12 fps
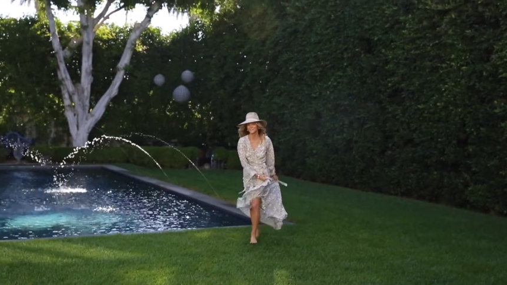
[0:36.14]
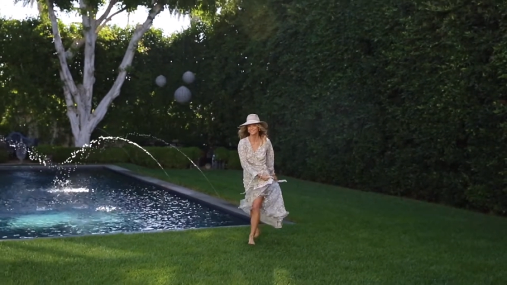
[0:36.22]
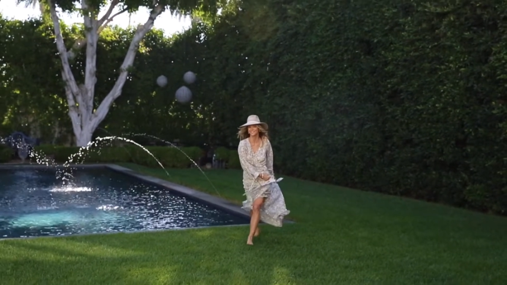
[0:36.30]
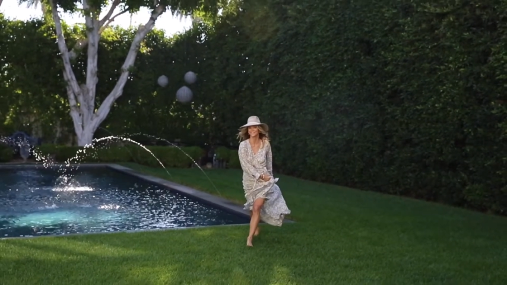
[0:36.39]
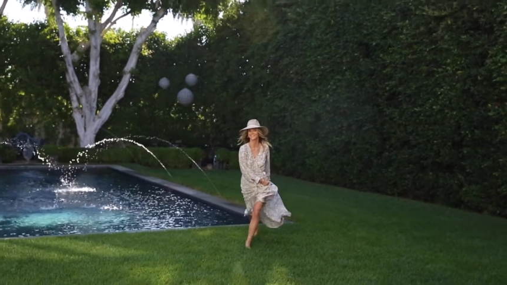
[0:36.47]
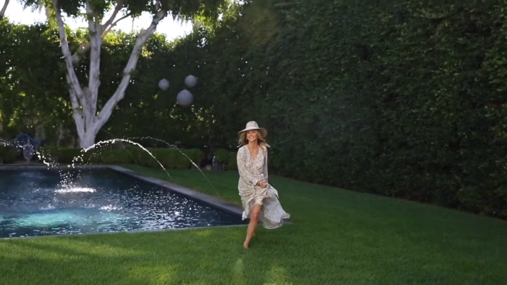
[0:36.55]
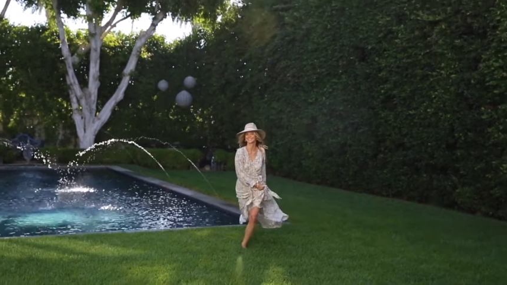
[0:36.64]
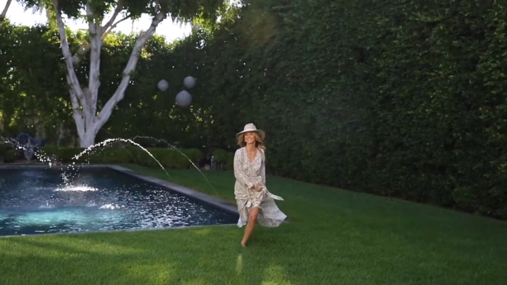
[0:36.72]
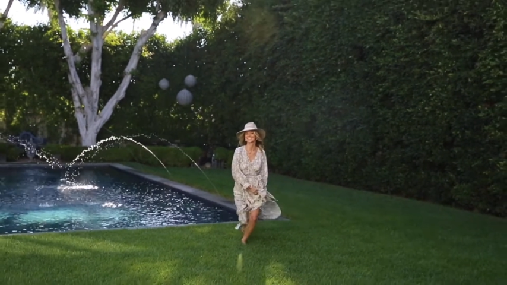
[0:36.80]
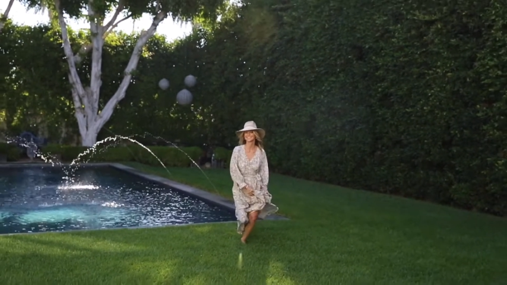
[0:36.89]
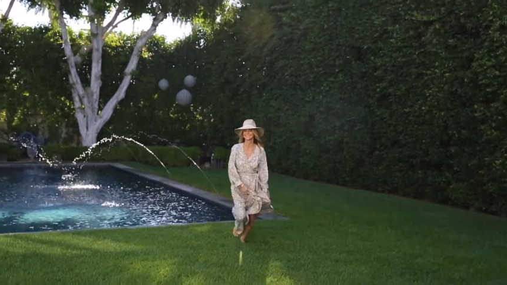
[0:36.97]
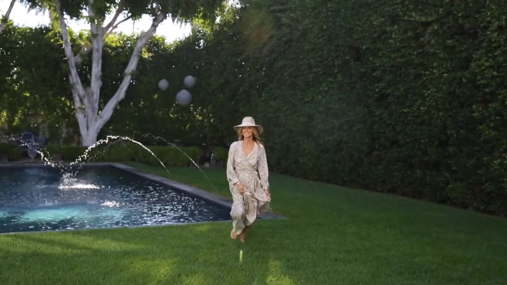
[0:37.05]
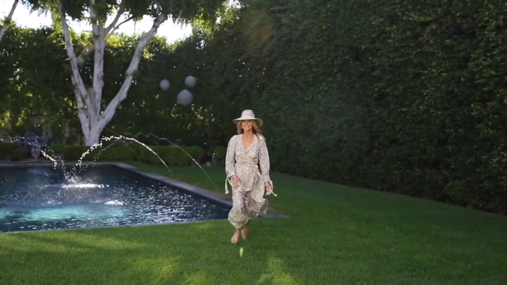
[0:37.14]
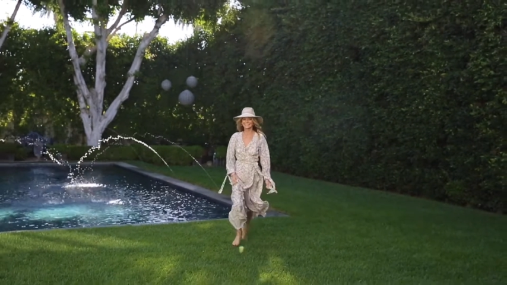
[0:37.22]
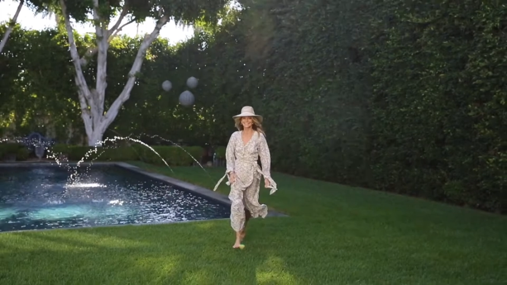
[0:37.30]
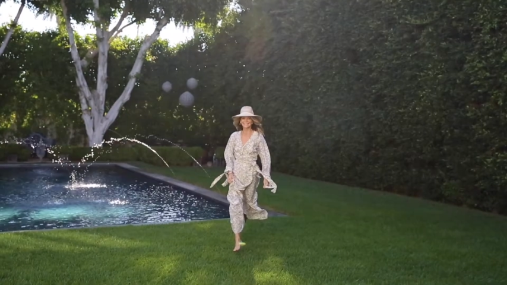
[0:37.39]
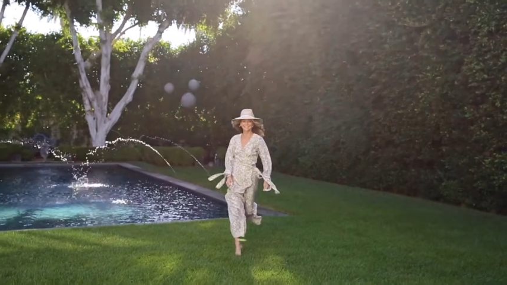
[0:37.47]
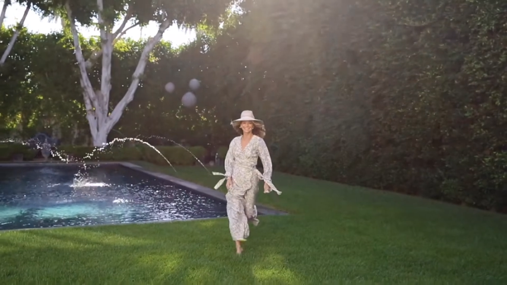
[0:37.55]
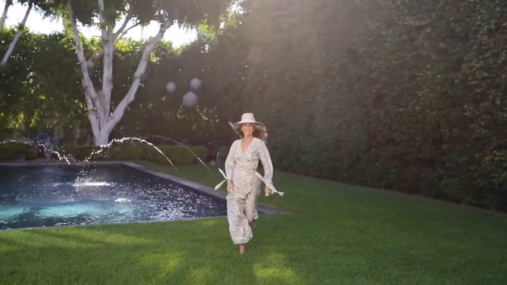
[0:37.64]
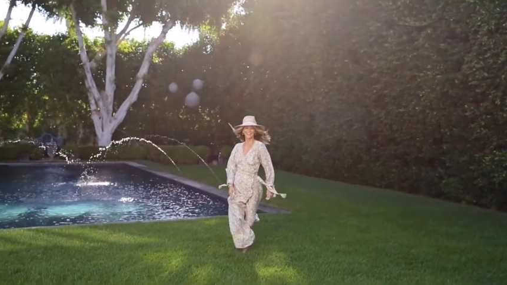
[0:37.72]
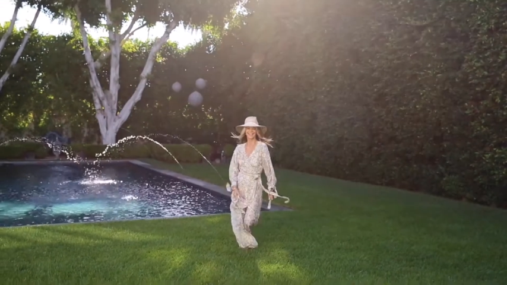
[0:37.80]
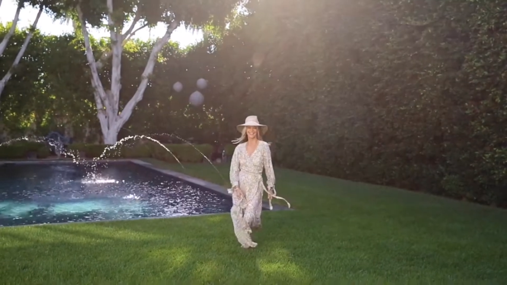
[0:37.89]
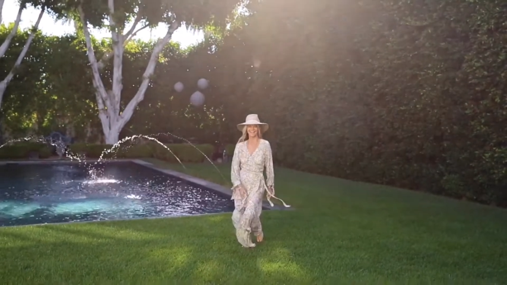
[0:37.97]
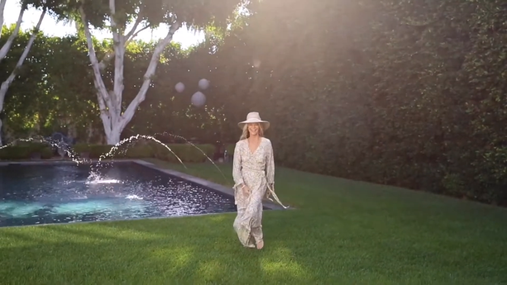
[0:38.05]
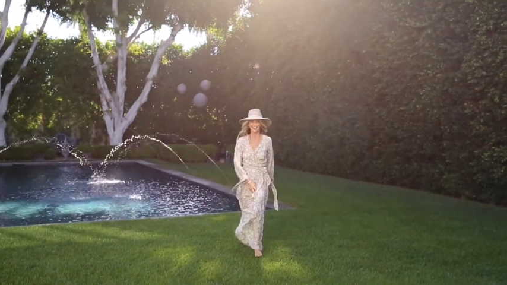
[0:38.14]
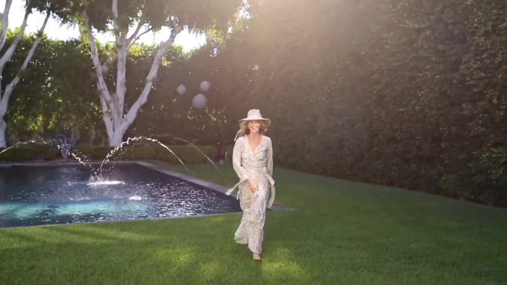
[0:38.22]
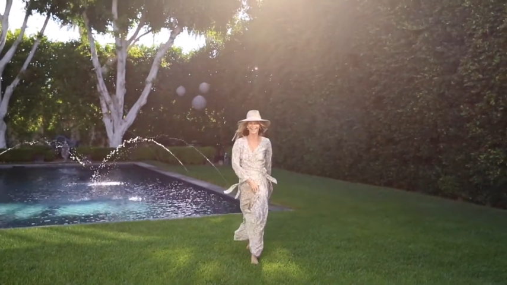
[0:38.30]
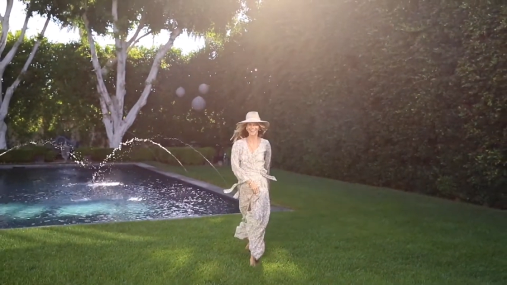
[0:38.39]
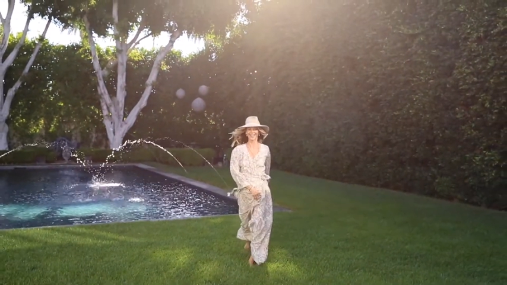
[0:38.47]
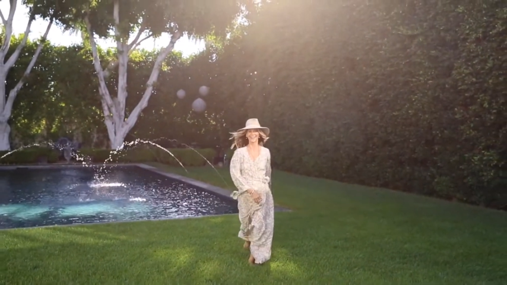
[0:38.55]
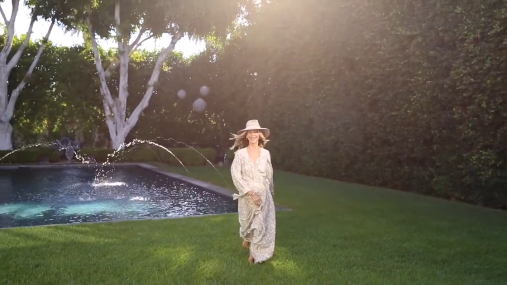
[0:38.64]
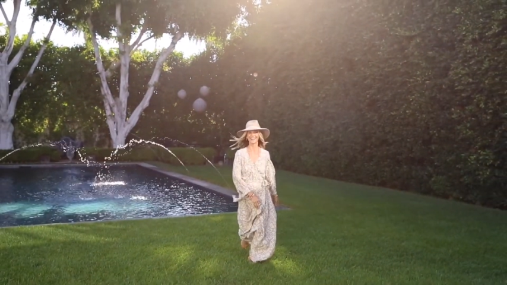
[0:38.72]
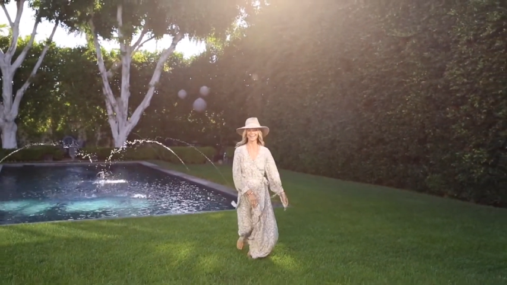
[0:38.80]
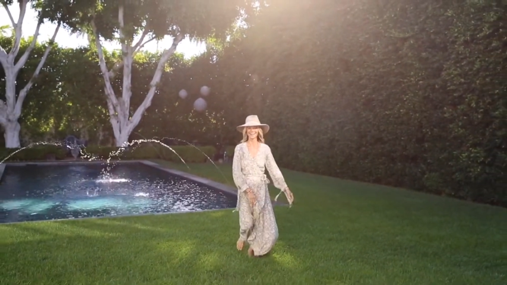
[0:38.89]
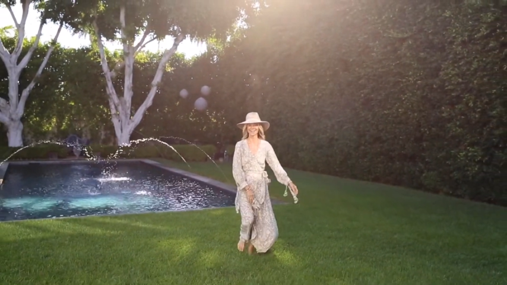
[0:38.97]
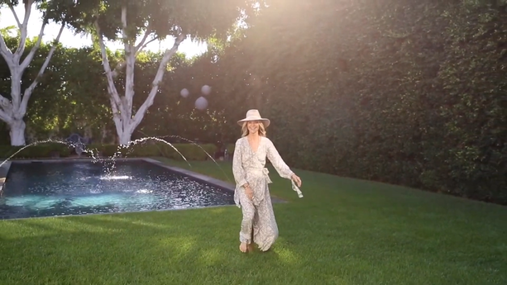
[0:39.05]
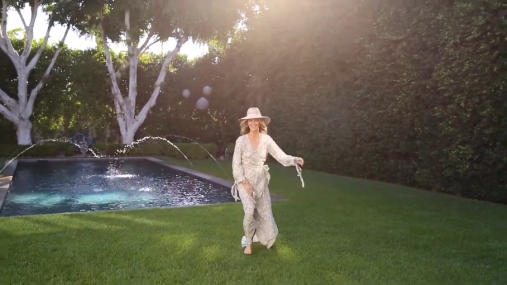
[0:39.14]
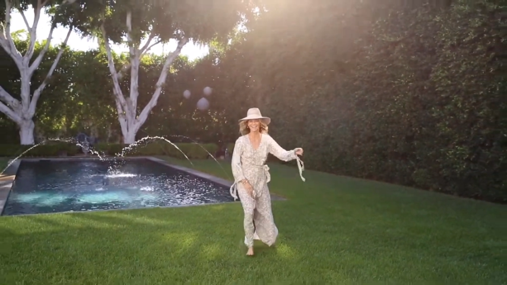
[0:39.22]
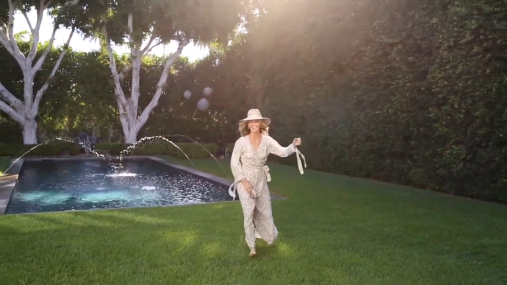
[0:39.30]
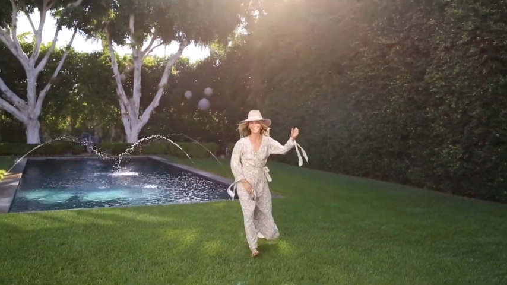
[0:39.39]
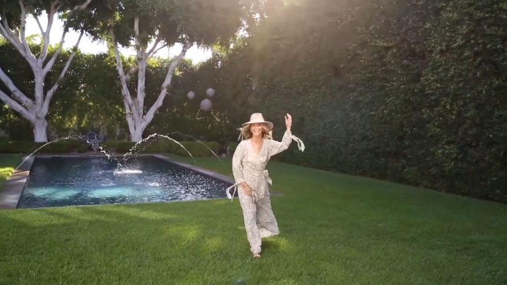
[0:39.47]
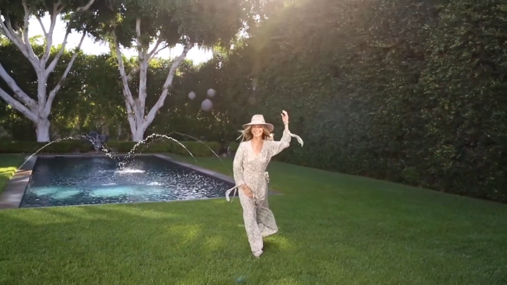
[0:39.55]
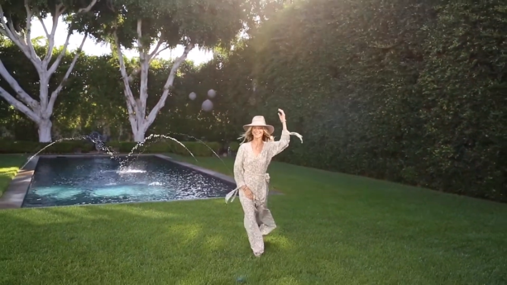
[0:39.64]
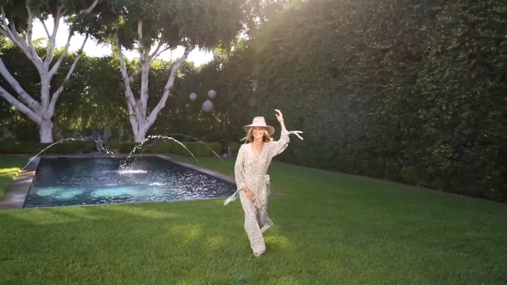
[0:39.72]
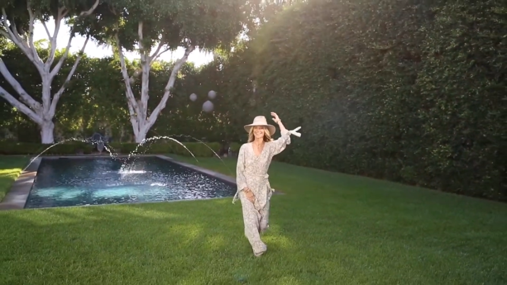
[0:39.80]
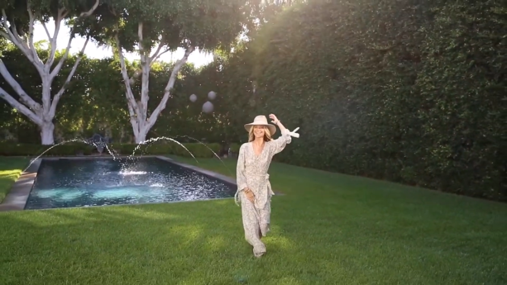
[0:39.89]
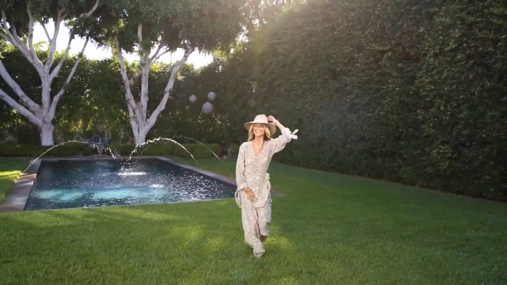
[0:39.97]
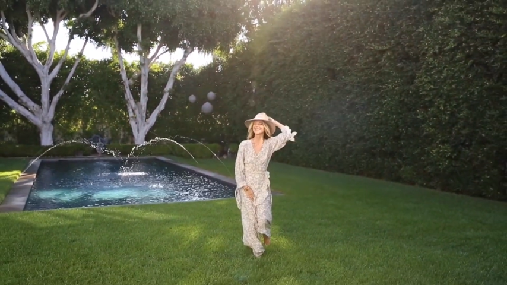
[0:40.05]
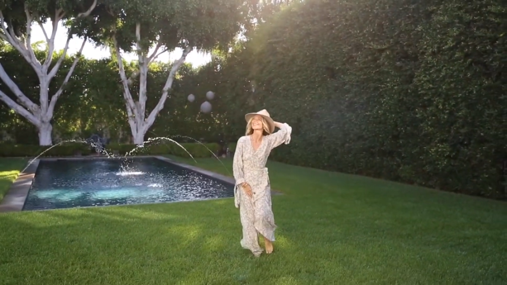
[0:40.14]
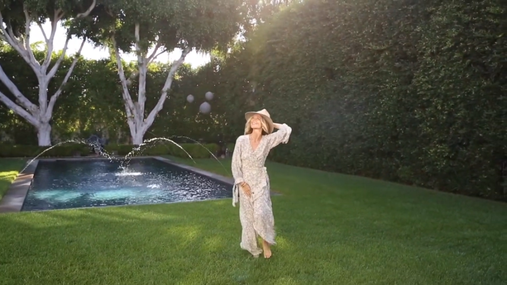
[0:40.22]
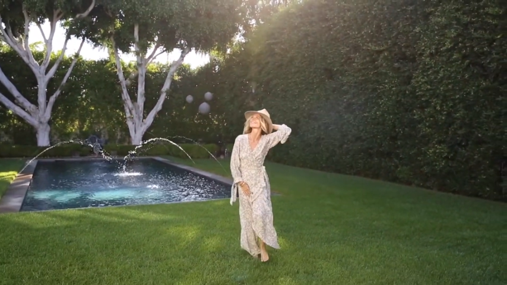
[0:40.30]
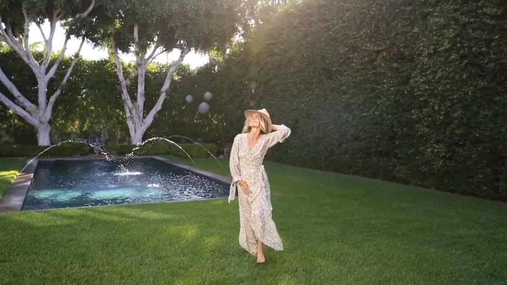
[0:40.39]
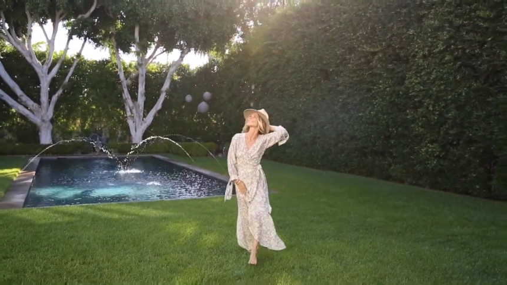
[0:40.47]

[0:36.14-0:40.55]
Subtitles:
[unreadable: no face in view]